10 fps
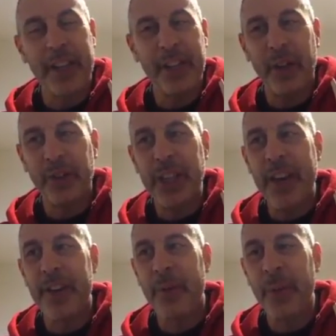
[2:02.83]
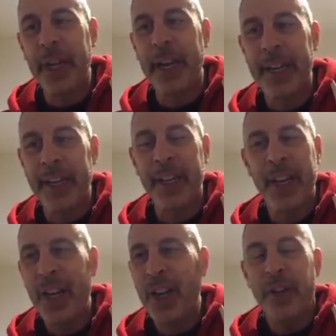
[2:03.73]
Saturday when we got in,
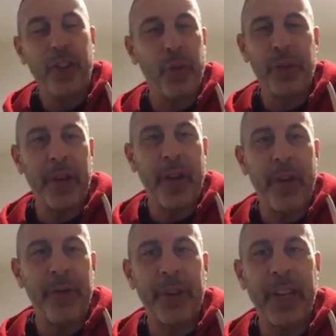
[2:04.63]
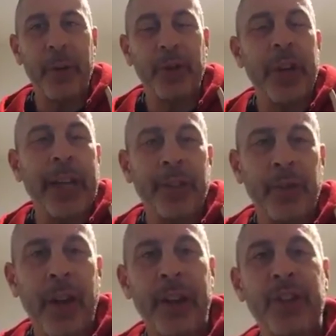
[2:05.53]
I felt like I was on Entourage. There
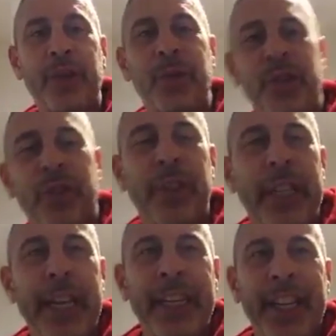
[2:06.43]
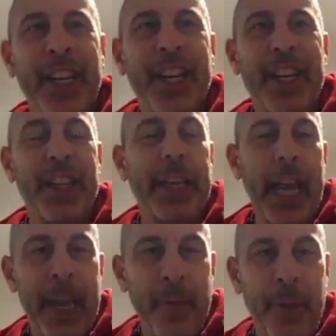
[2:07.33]
was literally like the cable
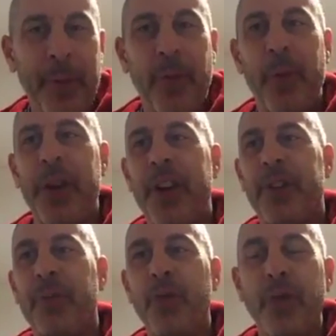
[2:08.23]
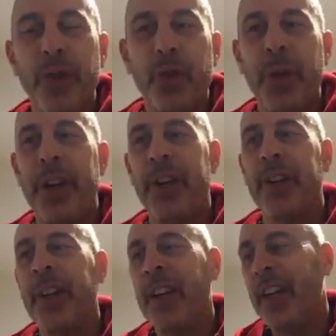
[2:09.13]
people were here, the movers were here,
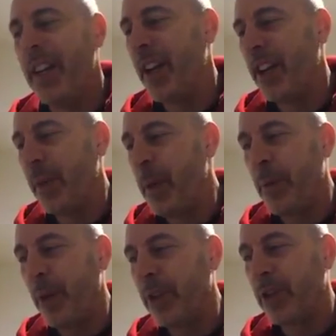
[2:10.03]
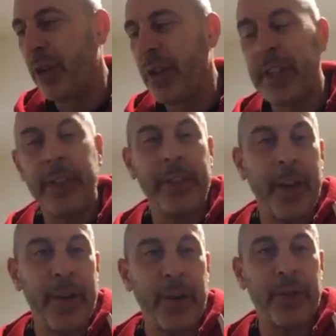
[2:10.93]
the people inserting the stereo
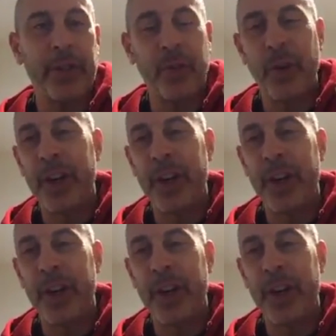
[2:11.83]
system were here,